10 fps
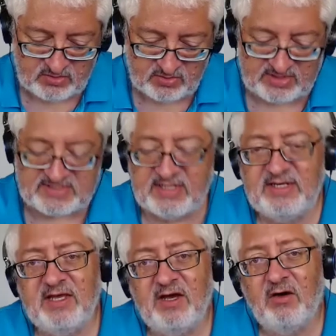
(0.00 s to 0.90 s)
to this
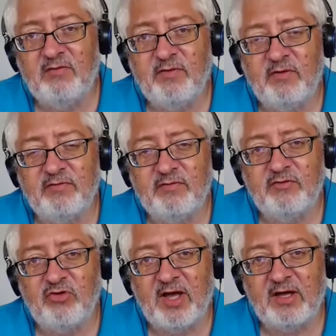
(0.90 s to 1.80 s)
idea of, of
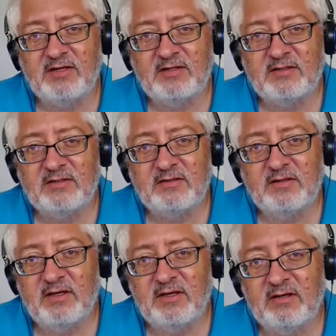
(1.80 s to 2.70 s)
drug
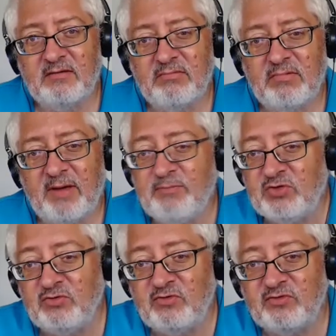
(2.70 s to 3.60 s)
uh,
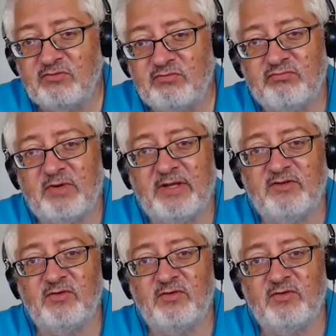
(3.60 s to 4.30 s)
abuse, right?